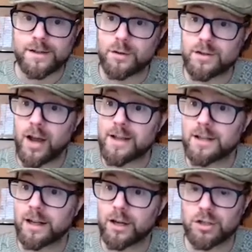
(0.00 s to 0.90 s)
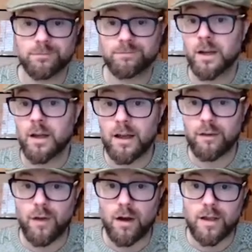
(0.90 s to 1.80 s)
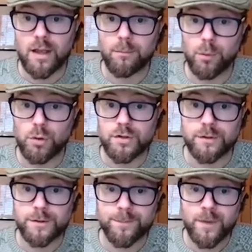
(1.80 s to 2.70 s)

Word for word: So site selection is very important.